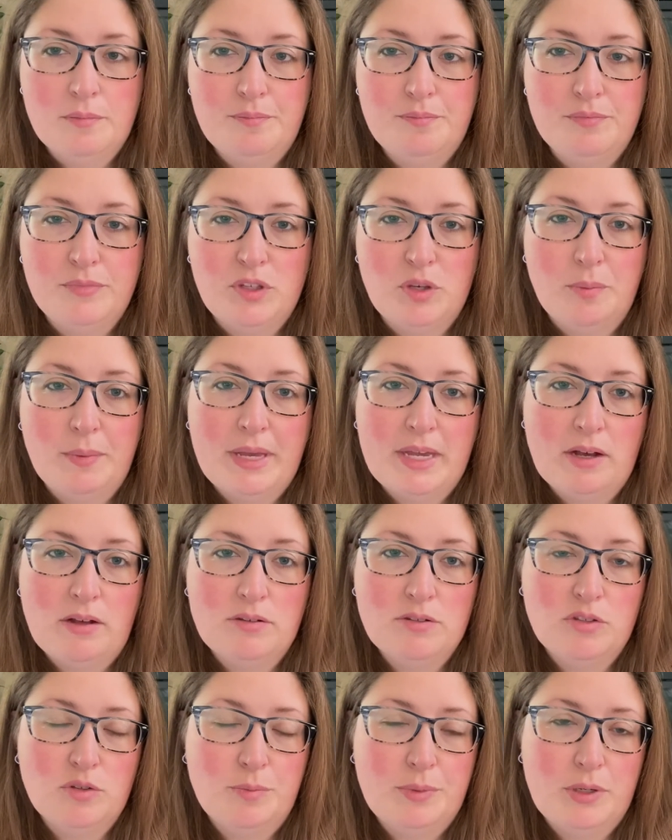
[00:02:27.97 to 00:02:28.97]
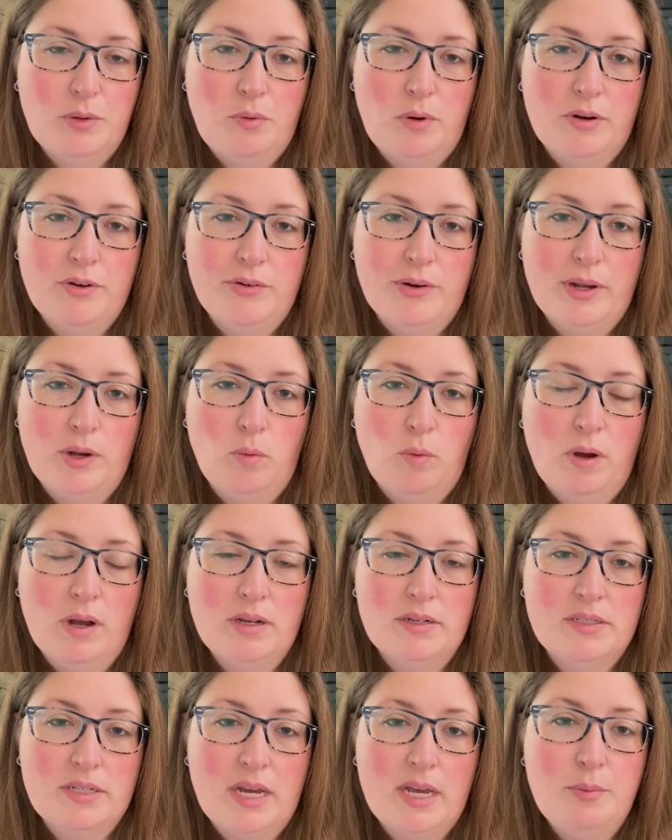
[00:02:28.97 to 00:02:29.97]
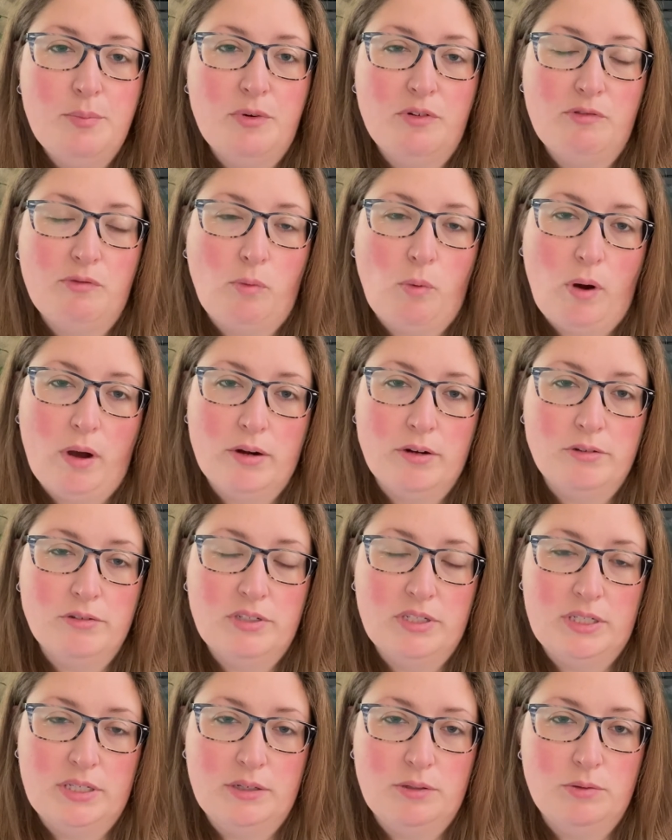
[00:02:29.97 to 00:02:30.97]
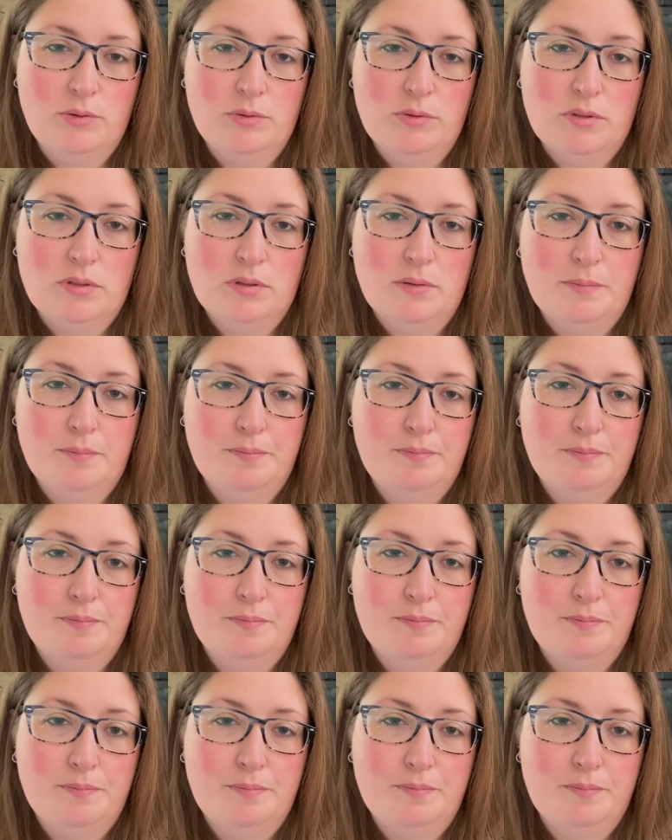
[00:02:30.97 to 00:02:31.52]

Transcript: You may also be wondering what type of water to use.